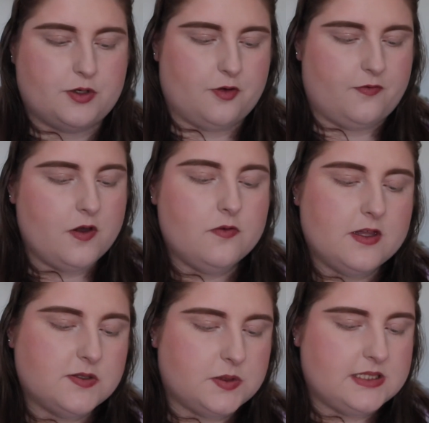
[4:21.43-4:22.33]
a review of
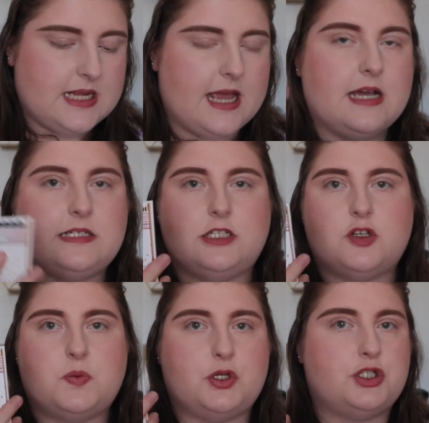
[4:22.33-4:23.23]
this one today. I did
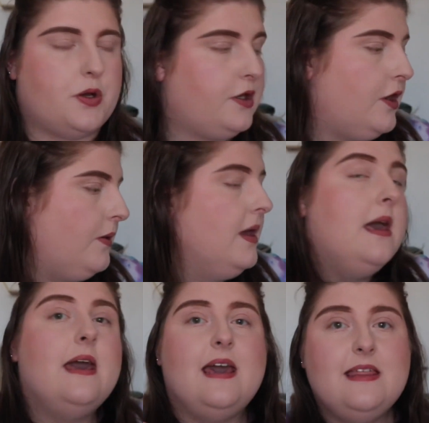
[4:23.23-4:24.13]
just want to show it you
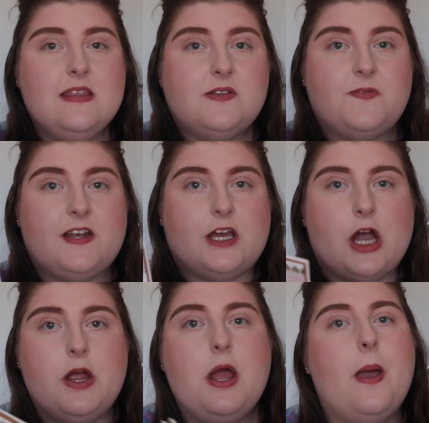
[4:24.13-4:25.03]
in this
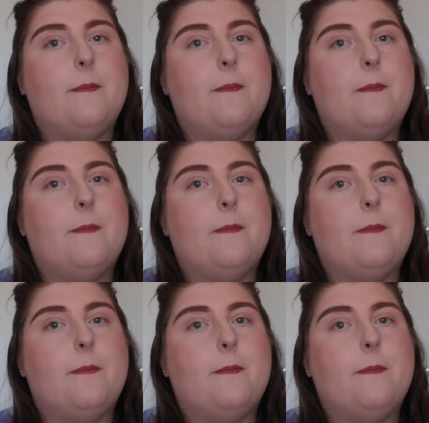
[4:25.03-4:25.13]
video,